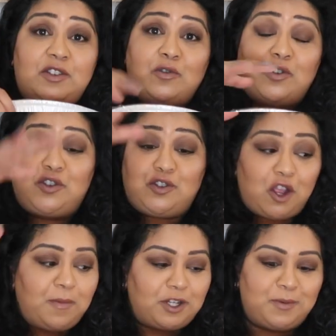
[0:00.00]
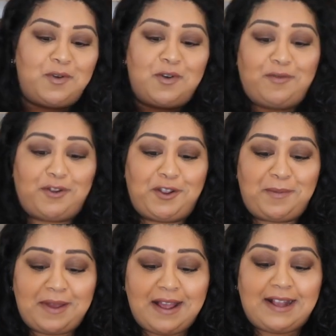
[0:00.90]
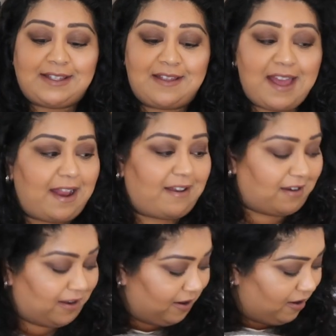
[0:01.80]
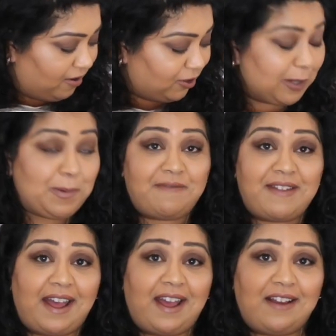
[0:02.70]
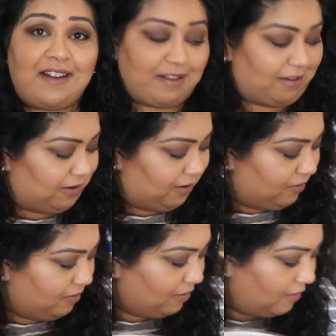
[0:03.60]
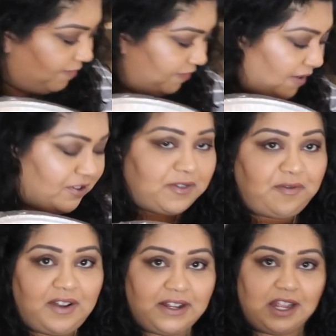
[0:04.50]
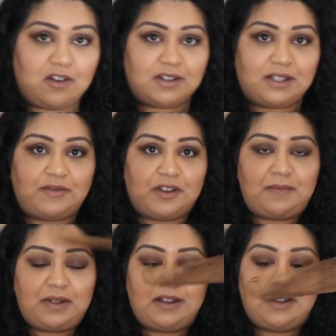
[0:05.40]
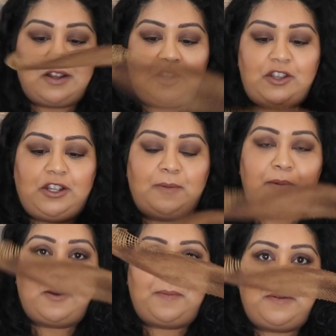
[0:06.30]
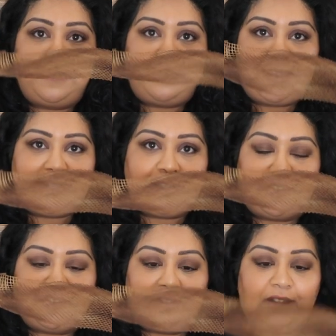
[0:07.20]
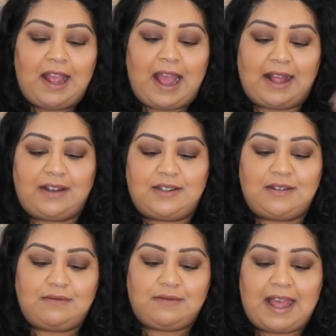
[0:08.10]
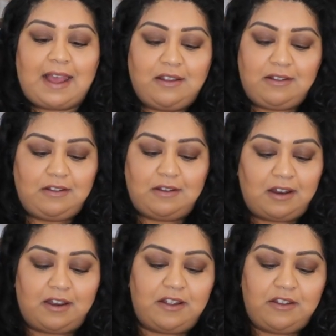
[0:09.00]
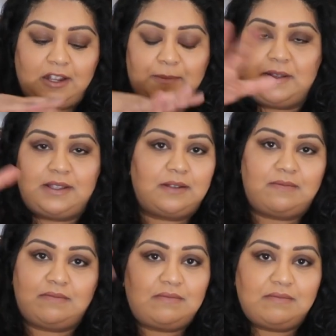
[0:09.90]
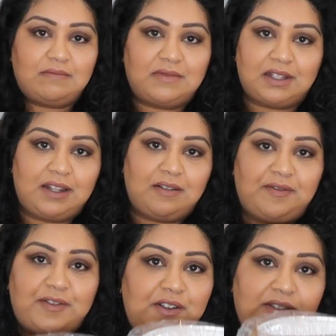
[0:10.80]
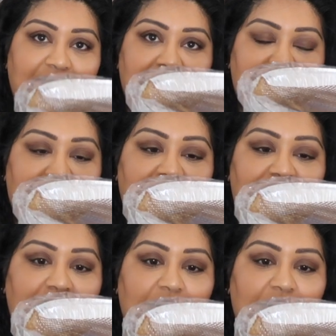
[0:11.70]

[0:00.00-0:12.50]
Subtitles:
still got so much more room. So then on top of that, oh, I've just flung it across the room, you could pop this on and that, I don't know, you could put some like frozen veg